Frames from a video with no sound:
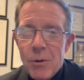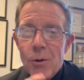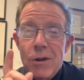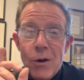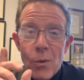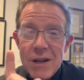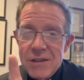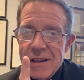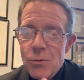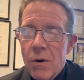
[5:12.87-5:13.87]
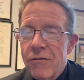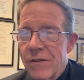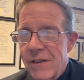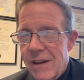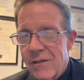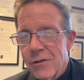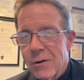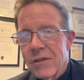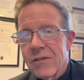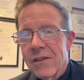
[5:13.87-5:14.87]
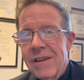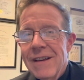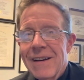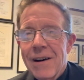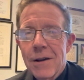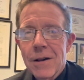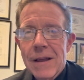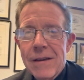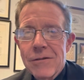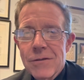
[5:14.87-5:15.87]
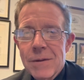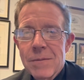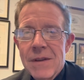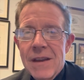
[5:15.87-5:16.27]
or you can watch that 12:15 service on our live stream.